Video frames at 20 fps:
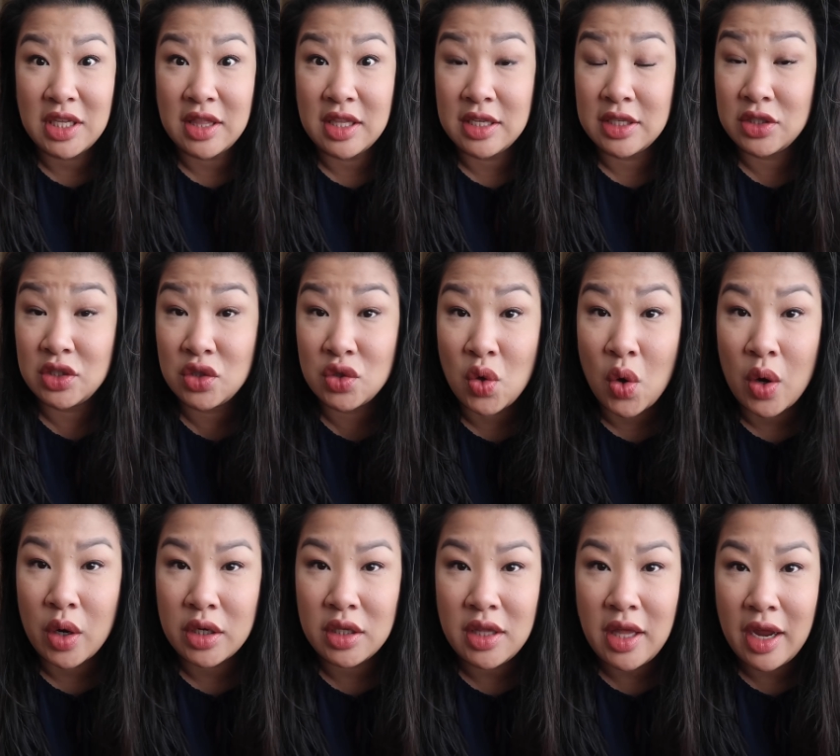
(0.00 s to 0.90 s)
like the
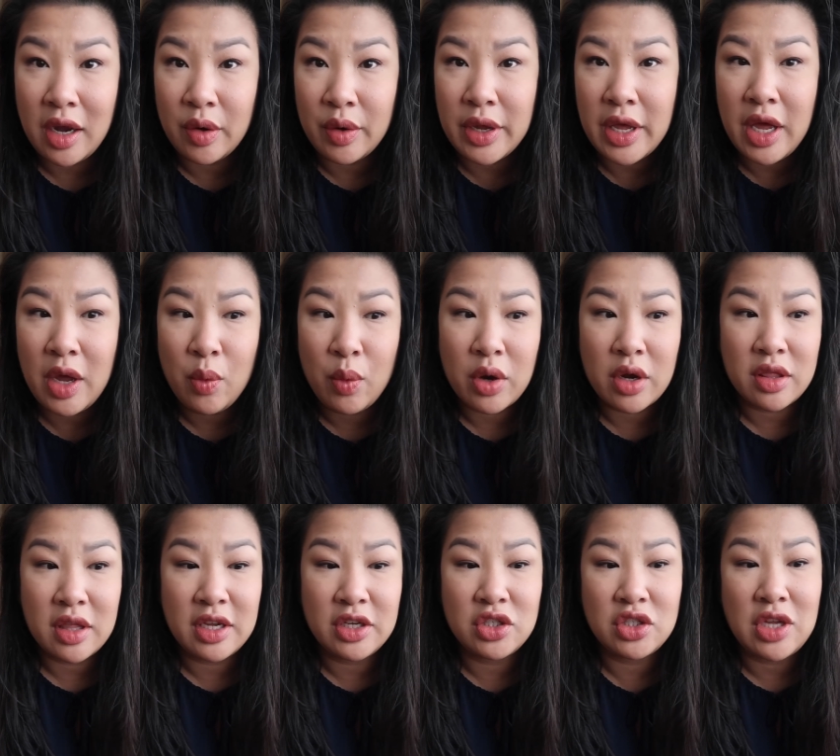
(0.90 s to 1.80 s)
historical area
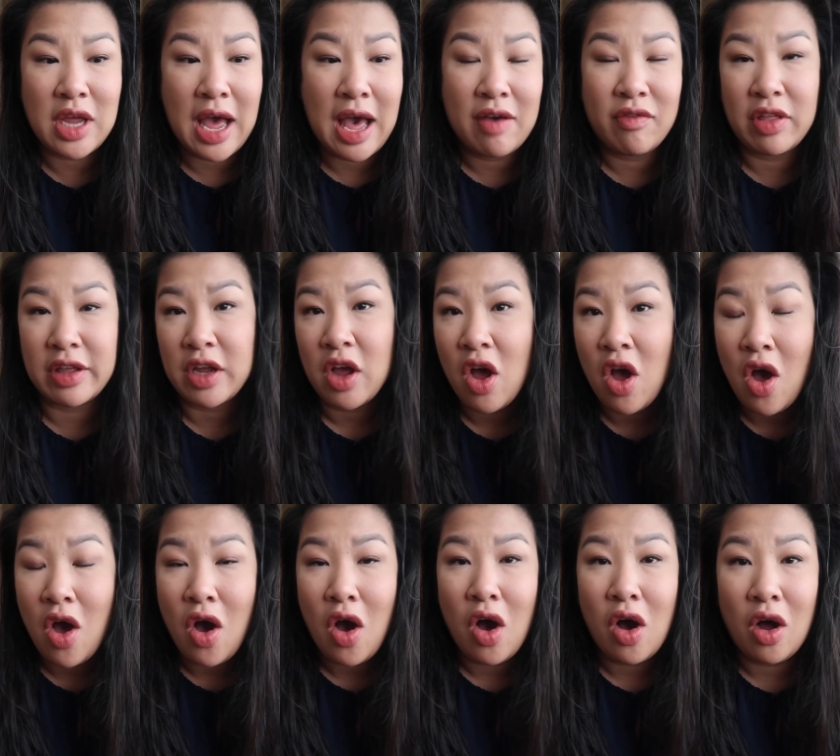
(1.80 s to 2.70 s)
where they have like
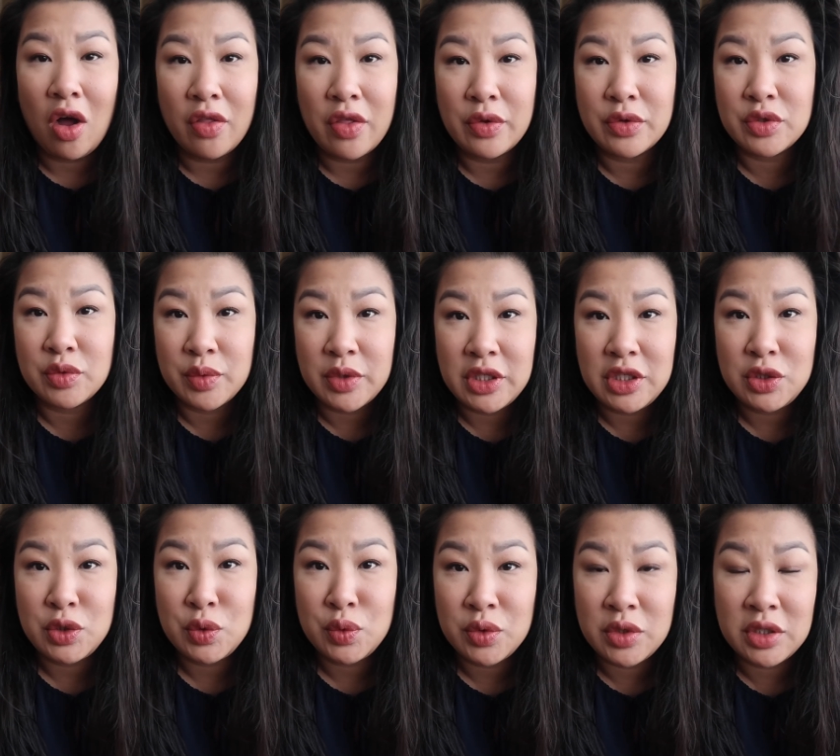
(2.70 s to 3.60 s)
all those really